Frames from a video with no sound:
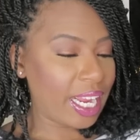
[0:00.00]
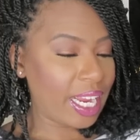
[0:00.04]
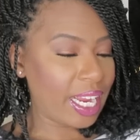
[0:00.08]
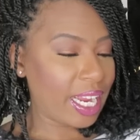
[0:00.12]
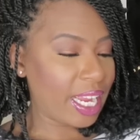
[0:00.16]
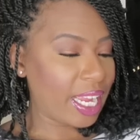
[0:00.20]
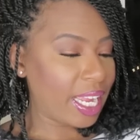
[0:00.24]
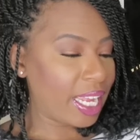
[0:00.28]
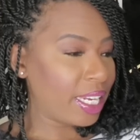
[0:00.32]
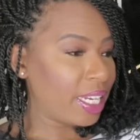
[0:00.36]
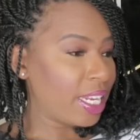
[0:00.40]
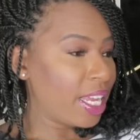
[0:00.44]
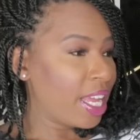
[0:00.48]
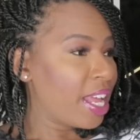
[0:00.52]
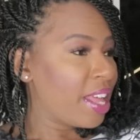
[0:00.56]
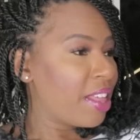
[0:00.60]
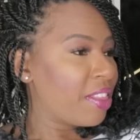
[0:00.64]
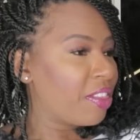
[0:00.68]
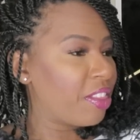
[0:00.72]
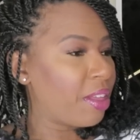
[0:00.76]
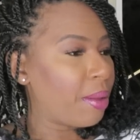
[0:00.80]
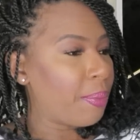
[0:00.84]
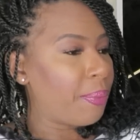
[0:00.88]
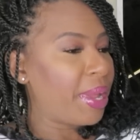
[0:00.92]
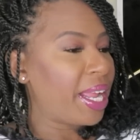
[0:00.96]
And
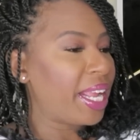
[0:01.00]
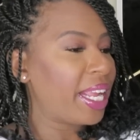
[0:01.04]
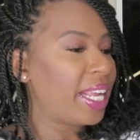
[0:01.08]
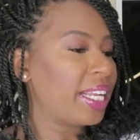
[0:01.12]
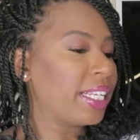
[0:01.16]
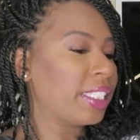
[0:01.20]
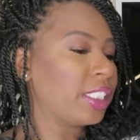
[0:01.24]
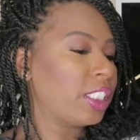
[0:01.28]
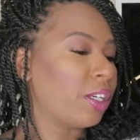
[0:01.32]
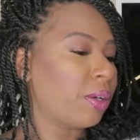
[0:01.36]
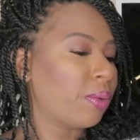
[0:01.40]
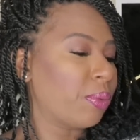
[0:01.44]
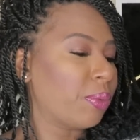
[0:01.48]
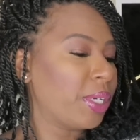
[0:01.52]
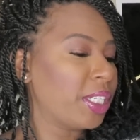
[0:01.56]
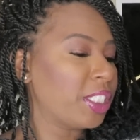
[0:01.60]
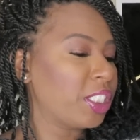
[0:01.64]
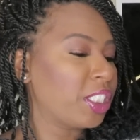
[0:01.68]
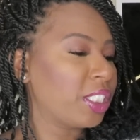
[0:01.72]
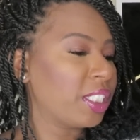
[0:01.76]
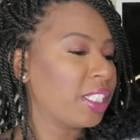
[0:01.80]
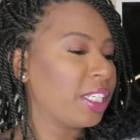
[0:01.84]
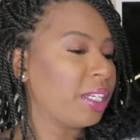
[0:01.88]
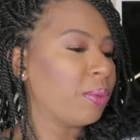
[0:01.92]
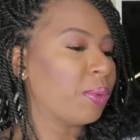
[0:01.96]
the pants
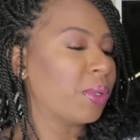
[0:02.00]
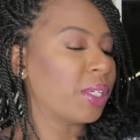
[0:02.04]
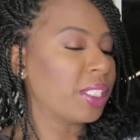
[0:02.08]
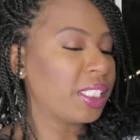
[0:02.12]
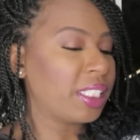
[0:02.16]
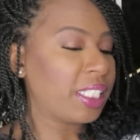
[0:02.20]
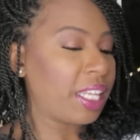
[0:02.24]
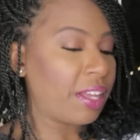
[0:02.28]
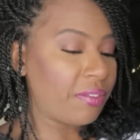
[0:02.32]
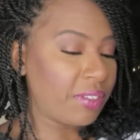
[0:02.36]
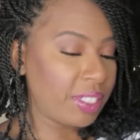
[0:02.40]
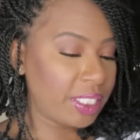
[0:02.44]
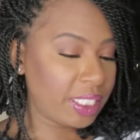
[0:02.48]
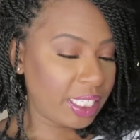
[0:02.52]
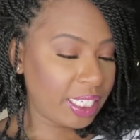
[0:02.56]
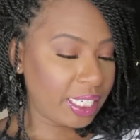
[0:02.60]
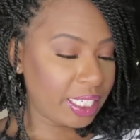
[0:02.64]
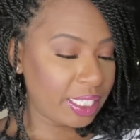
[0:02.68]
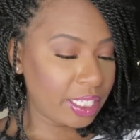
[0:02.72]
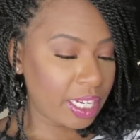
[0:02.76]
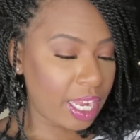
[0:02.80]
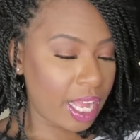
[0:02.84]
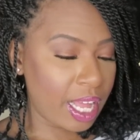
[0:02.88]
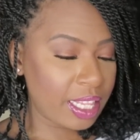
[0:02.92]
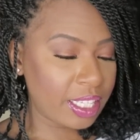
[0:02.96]
originally were
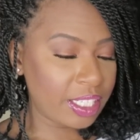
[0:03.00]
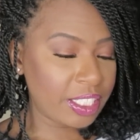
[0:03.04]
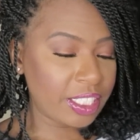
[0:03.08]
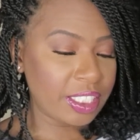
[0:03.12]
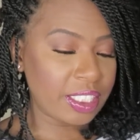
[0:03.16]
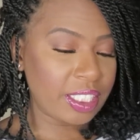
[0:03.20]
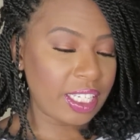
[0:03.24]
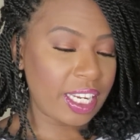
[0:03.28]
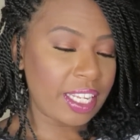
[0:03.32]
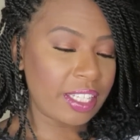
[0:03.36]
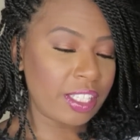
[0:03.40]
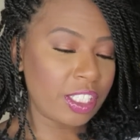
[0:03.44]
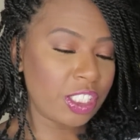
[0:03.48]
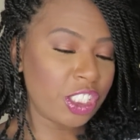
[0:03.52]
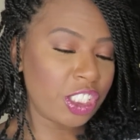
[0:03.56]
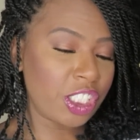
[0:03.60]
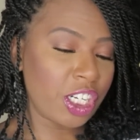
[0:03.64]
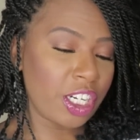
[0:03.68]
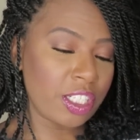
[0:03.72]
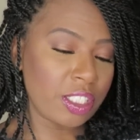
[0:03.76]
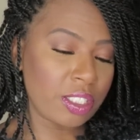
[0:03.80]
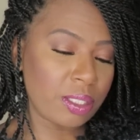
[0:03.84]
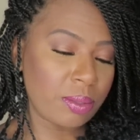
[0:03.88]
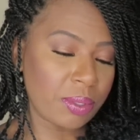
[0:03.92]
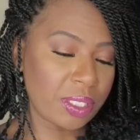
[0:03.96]
$17 and the
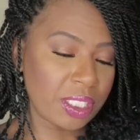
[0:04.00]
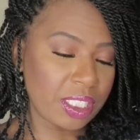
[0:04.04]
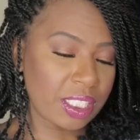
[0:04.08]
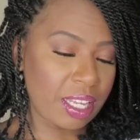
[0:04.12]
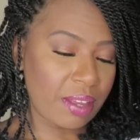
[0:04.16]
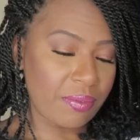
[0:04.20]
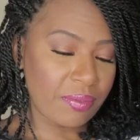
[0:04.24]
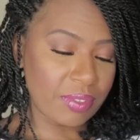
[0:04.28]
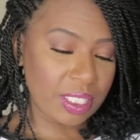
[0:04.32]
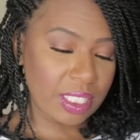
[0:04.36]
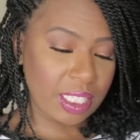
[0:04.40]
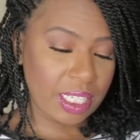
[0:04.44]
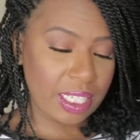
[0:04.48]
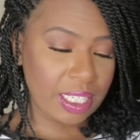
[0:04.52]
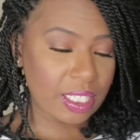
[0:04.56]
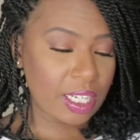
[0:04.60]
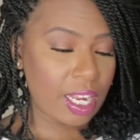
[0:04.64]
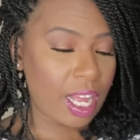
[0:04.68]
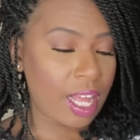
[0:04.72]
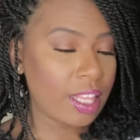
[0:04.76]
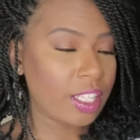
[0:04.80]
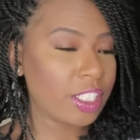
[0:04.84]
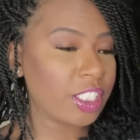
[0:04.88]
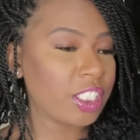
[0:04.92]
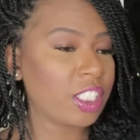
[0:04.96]
shirts were
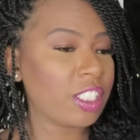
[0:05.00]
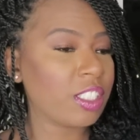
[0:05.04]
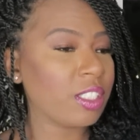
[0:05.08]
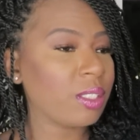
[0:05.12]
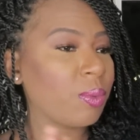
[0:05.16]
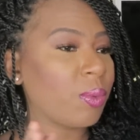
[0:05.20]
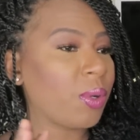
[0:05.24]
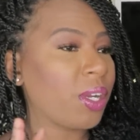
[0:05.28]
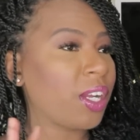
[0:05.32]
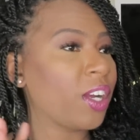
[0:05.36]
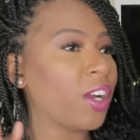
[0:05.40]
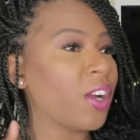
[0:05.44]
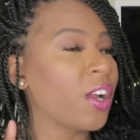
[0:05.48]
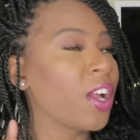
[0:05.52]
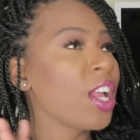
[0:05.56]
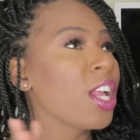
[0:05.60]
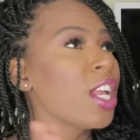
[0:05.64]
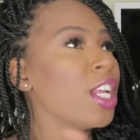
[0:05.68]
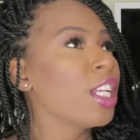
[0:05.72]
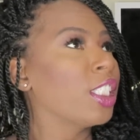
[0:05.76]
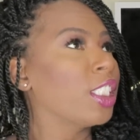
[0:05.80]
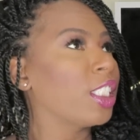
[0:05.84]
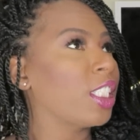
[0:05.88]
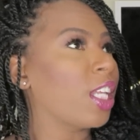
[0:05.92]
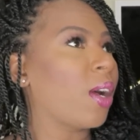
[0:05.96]
$17 as well.
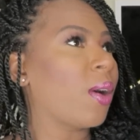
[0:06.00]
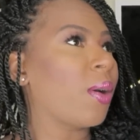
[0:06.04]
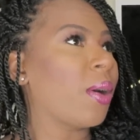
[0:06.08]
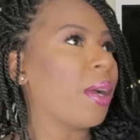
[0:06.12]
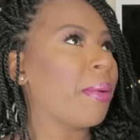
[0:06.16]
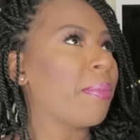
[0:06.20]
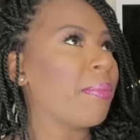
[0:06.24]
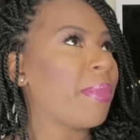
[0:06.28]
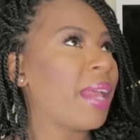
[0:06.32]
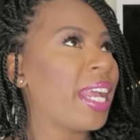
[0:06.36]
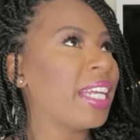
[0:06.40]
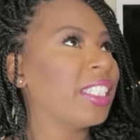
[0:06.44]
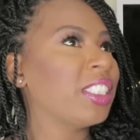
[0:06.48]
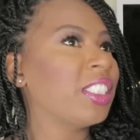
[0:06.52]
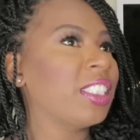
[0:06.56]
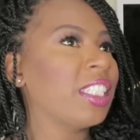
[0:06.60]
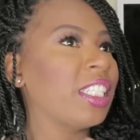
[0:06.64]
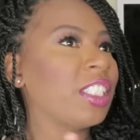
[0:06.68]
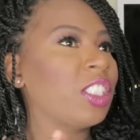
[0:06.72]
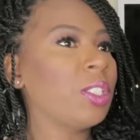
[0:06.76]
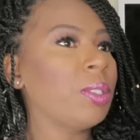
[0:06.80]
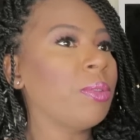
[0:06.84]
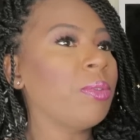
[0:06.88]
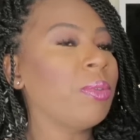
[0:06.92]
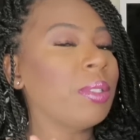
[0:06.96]
So imagine
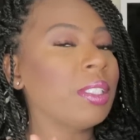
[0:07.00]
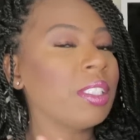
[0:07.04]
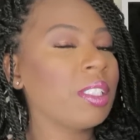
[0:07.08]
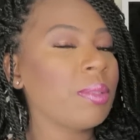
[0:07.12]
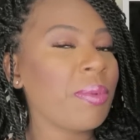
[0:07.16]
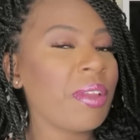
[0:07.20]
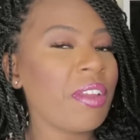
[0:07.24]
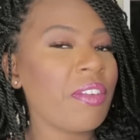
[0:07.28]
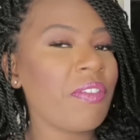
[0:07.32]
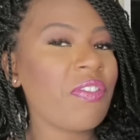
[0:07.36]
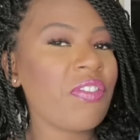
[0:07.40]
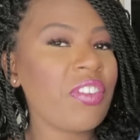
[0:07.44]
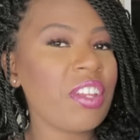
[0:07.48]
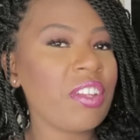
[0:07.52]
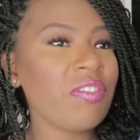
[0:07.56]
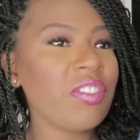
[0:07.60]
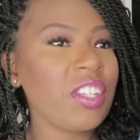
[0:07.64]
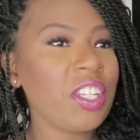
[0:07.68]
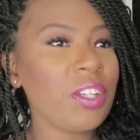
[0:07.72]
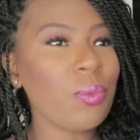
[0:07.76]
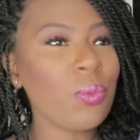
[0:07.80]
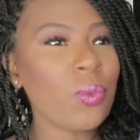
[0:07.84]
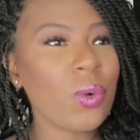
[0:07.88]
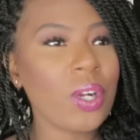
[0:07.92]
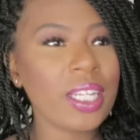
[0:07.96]
that you would have spent
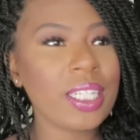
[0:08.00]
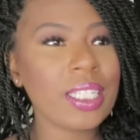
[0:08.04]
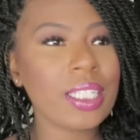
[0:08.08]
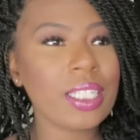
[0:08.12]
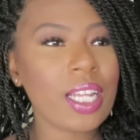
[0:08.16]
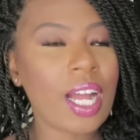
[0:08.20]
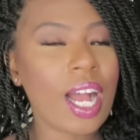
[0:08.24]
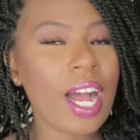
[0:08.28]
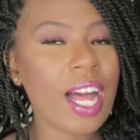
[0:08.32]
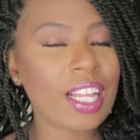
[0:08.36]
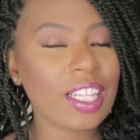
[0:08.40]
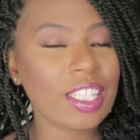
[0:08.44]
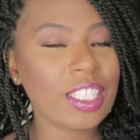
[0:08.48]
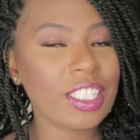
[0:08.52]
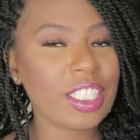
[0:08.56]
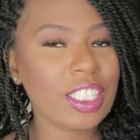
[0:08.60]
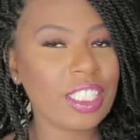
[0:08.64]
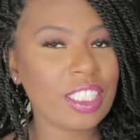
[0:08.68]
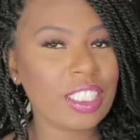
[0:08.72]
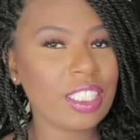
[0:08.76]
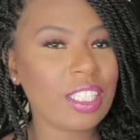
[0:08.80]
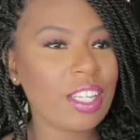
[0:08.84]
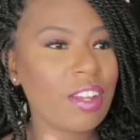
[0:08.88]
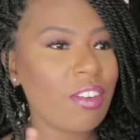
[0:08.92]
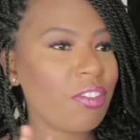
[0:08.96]

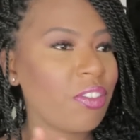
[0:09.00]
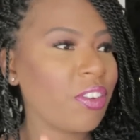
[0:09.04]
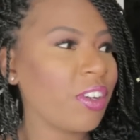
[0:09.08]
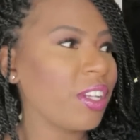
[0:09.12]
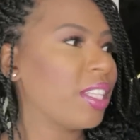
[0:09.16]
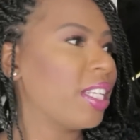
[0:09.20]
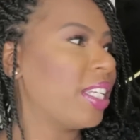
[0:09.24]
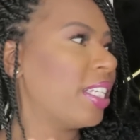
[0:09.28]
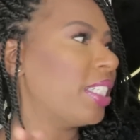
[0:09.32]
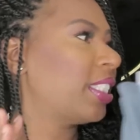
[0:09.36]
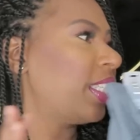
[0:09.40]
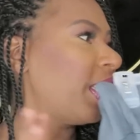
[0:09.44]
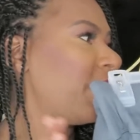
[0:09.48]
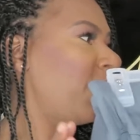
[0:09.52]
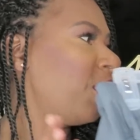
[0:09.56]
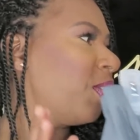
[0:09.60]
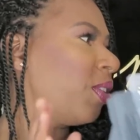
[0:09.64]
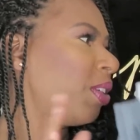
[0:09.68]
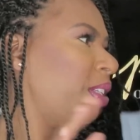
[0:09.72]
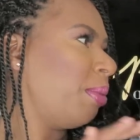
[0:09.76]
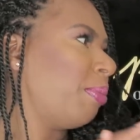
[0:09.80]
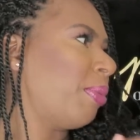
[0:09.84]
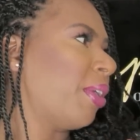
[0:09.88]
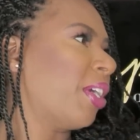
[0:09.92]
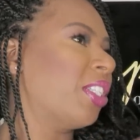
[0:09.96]
$51 for this and you
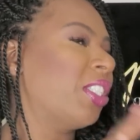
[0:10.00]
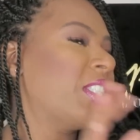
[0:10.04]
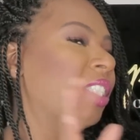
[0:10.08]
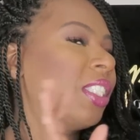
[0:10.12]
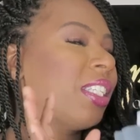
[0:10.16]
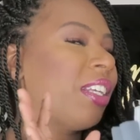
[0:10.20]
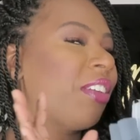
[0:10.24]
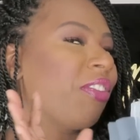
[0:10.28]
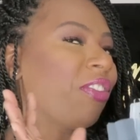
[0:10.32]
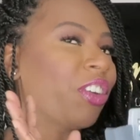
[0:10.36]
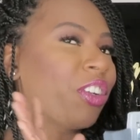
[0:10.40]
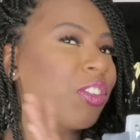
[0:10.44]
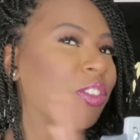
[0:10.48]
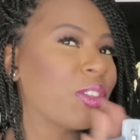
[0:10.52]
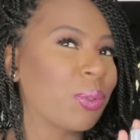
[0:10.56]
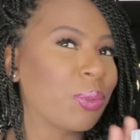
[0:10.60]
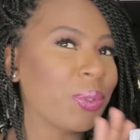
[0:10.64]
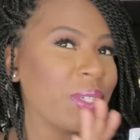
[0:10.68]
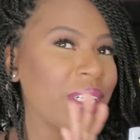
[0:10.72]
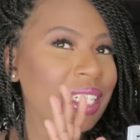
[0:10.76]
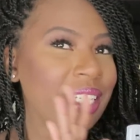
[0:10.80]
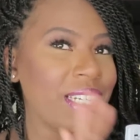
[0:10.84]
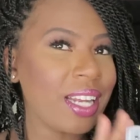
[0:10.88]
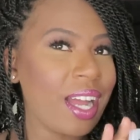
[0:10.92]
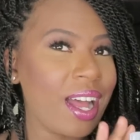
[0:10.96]
only purchased it for
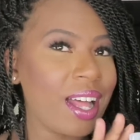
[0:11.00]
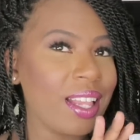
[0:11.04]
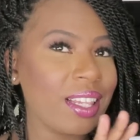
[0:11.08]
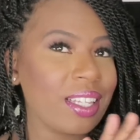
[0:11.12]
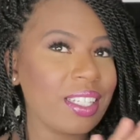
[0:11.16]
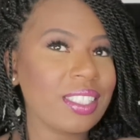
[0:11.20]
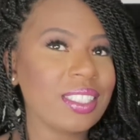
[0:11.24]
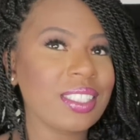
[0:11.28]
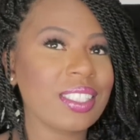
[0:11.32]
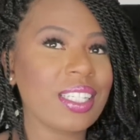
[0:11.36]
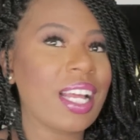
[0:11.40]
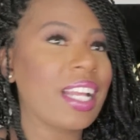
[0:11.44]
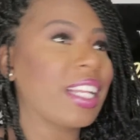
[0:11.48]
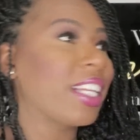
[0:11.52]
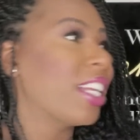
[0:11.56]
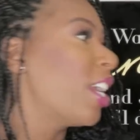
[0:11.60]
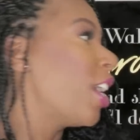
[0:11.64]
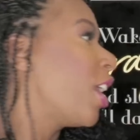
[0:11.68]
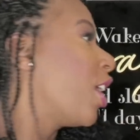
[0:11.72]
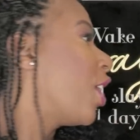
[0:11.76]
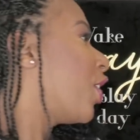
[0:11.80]
$3. Like,